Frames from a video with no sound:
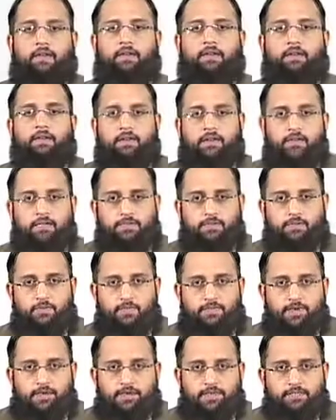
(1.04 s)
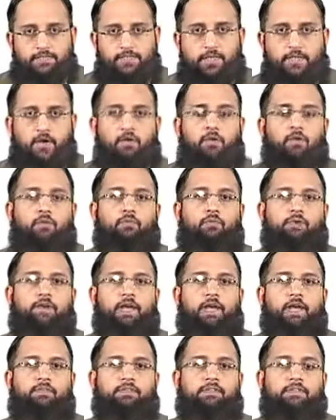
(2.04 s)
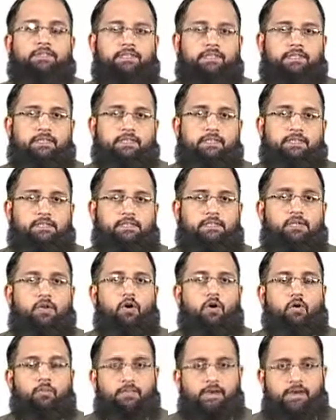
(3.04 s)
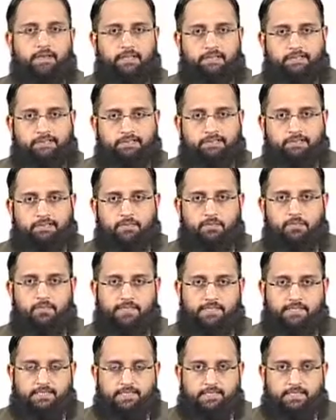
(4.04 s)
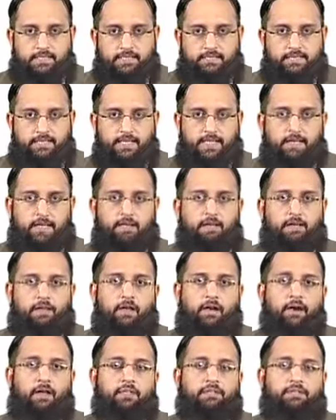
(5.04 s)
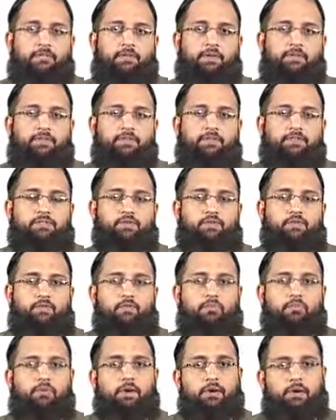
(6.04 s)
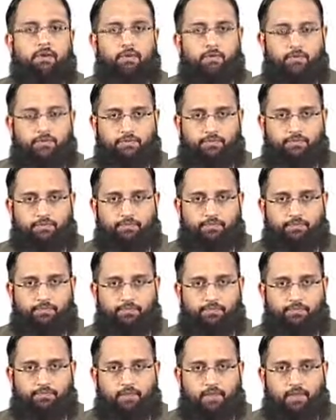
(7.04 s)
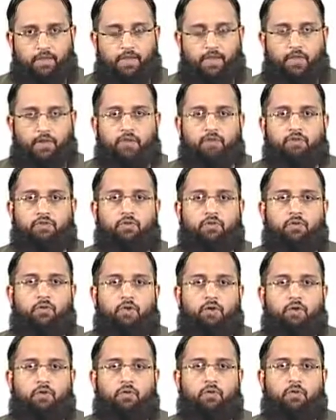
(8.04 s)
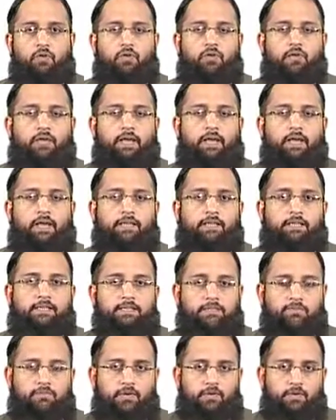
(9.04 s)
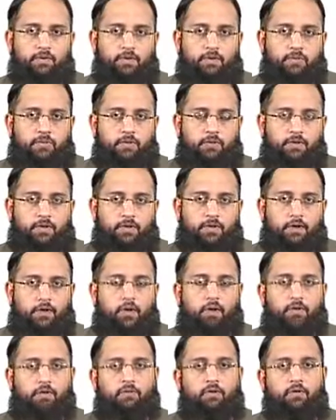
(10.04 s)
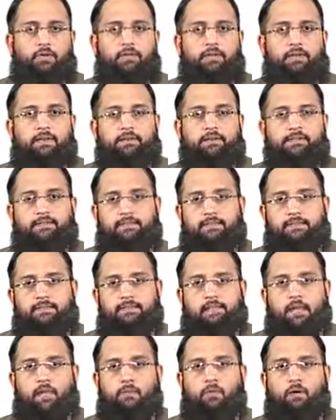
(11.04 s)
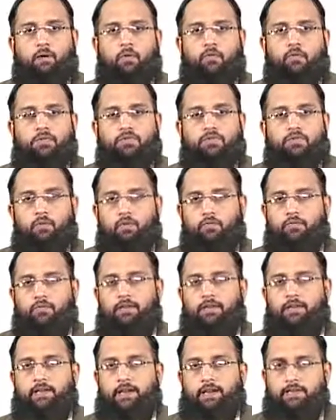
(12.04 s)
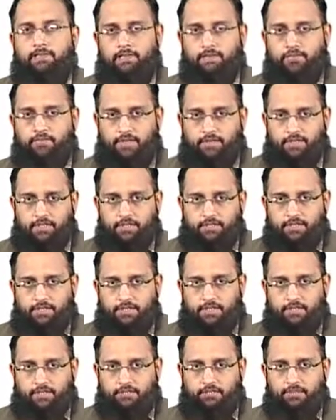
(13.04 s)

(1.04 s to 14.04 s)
Dear students, we have discussed operating system basics in last previous two modules. So now in this module, we will discuss about software classification